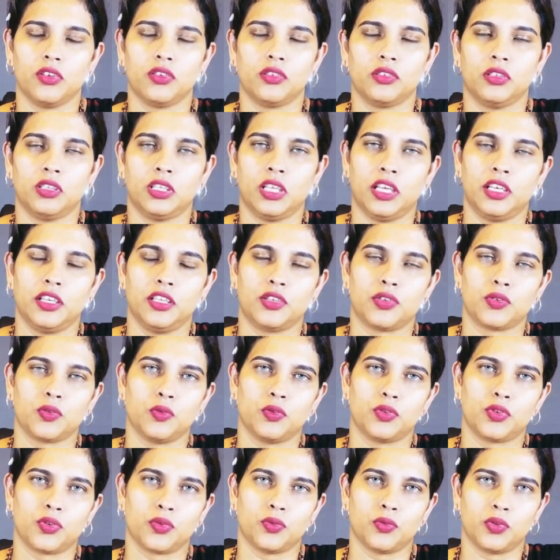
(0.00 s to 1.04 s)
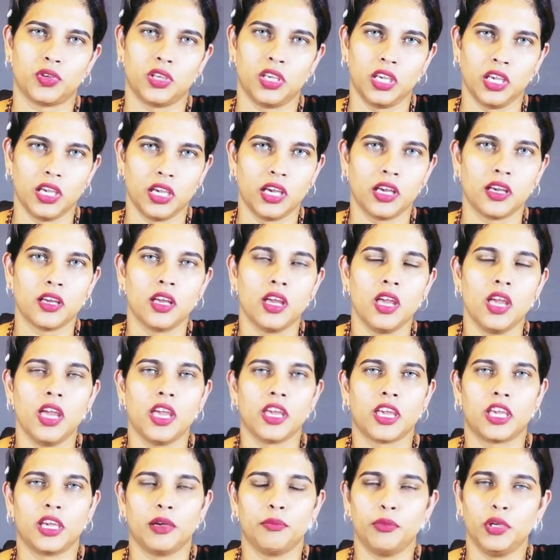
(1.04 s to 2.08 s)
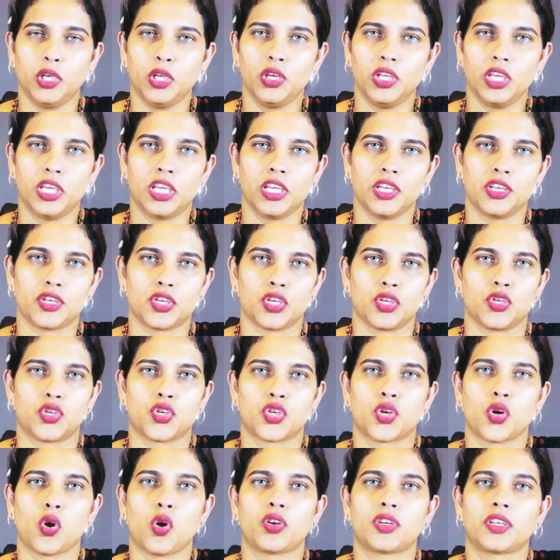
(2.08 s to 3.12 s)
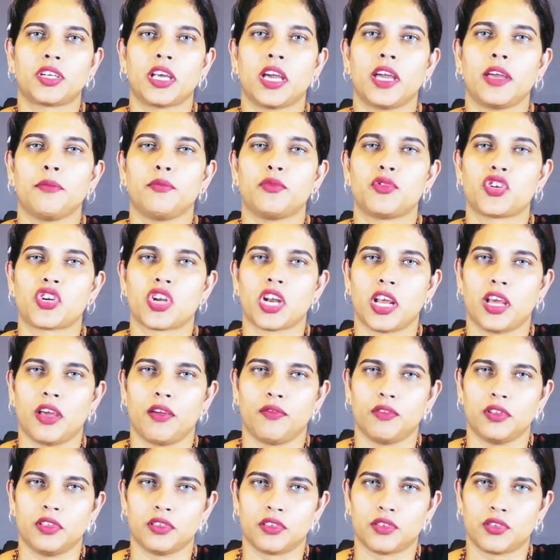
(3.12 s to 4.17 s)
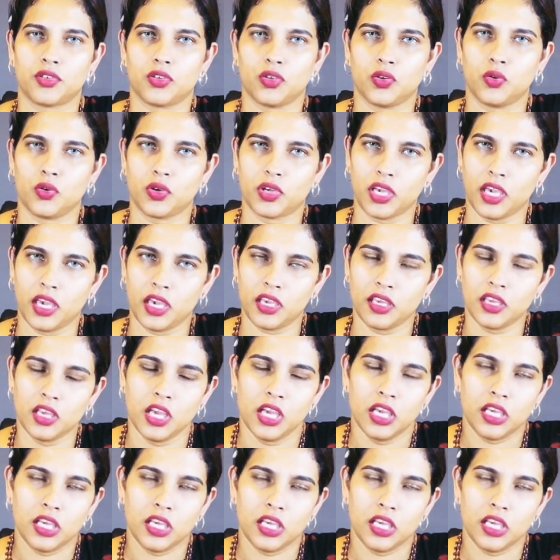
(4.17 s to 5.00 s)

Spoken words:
that is also here. Communication, short time travels, okay.